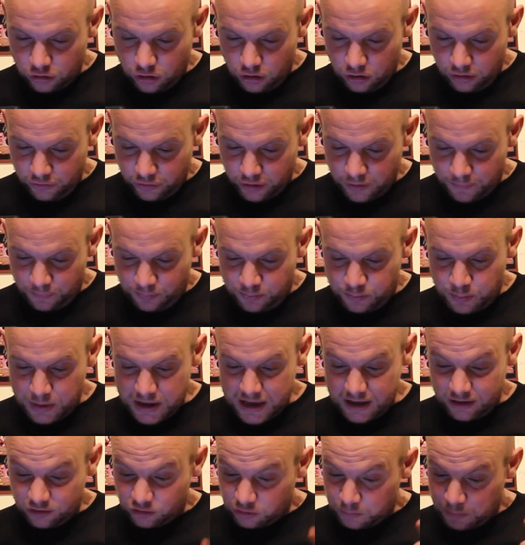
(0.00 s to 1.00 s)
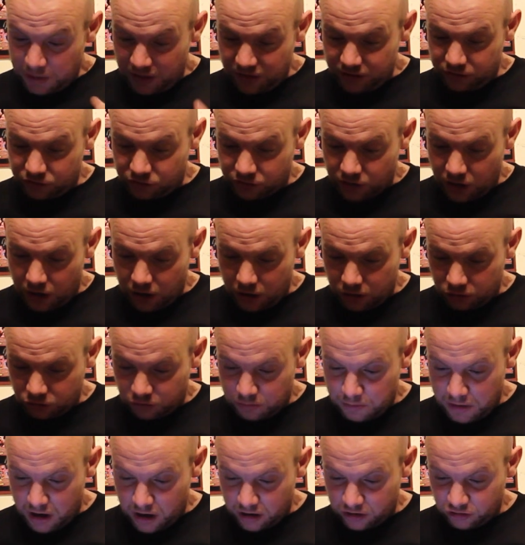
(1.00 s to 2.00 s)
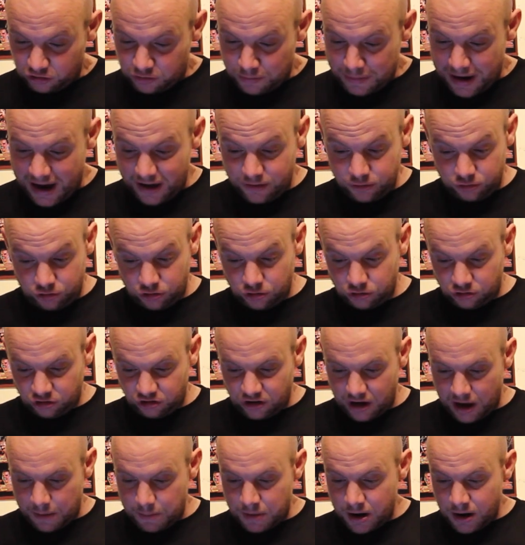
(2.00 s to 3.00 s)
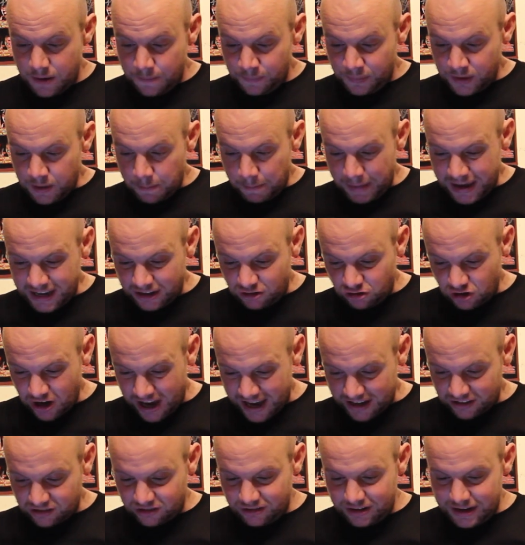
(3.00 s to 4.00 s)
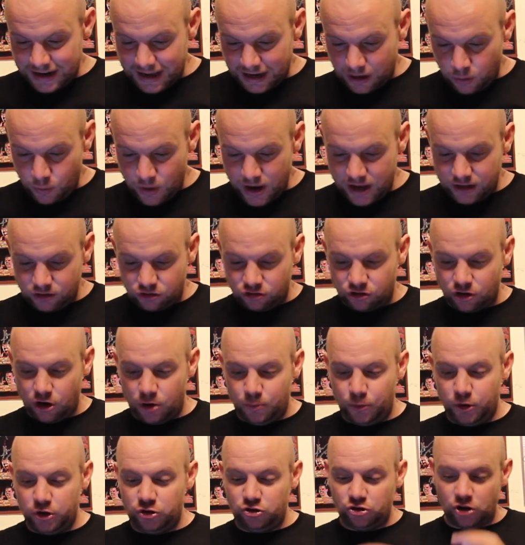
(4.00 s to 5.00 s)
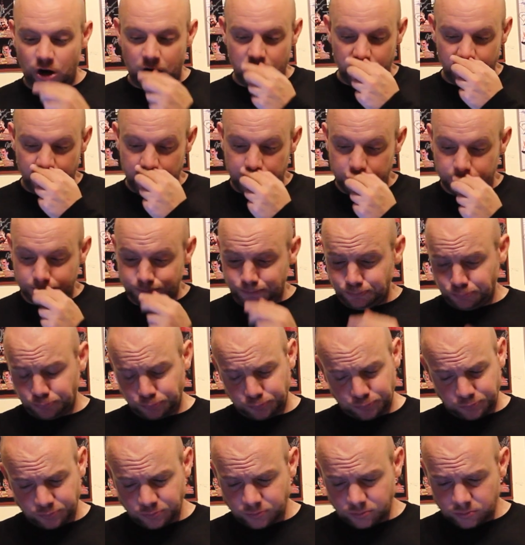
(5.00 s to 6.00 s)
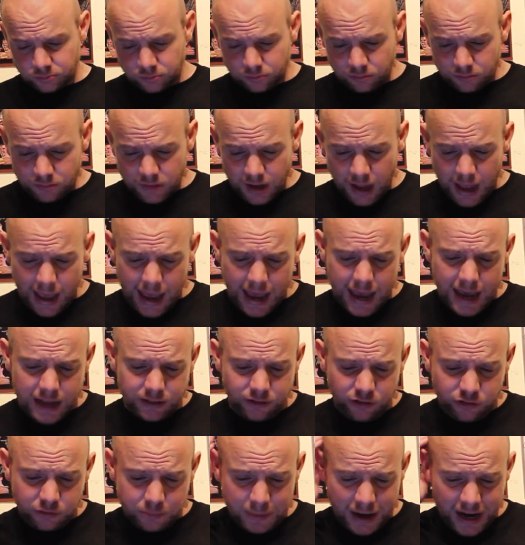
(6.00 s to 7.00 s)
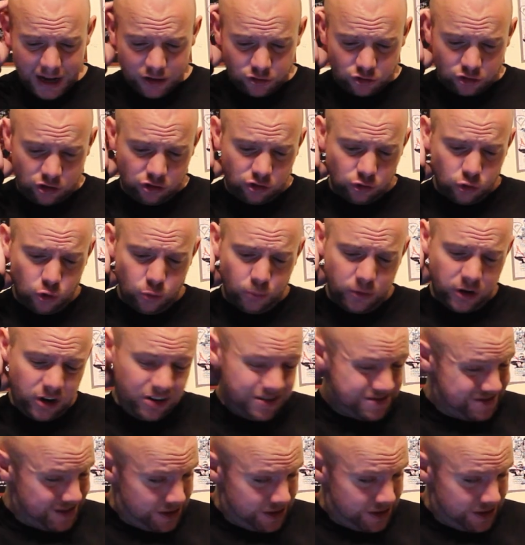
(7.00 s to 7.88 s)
Oliver beats Billy Starks, Marcus Mathers, good to see him. Mike Jackson, Nick Wayne, Starboy Charlie. Decent match, decent opener.